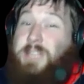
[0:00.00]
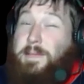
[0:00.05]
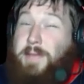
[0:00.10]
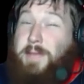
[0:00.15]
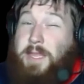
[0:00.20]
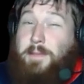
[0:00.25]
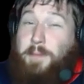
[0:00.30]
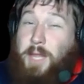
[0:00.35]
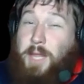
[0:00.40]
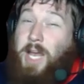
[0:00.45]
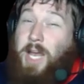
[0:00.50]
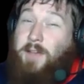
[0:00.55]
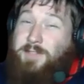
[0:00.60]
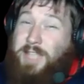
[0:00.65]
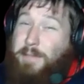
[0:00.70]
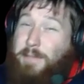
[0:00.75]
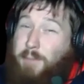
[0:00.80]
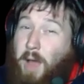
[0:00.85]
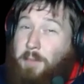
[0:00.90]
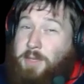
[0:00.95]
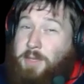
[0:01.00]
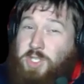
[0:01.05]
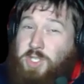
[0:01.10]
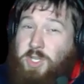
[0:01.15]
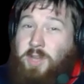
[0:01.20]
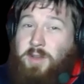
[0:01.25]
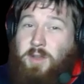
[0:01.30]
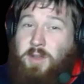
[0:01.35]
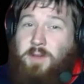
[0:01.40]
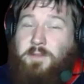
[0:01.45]
They made the playoffs and they probably
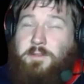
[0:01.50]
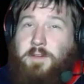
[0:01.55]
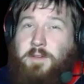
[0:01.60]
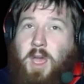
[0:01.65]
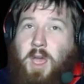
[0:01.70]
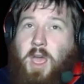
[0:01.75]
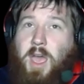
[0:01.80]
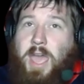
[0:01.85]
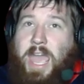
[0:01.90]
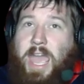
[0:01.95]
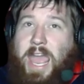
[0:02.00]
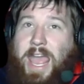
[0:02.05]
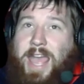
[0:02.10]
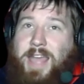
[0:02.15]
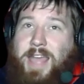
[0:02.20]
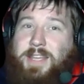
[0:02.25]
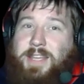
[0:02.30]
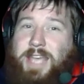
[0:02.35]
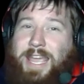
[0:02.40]
shouldn't have, and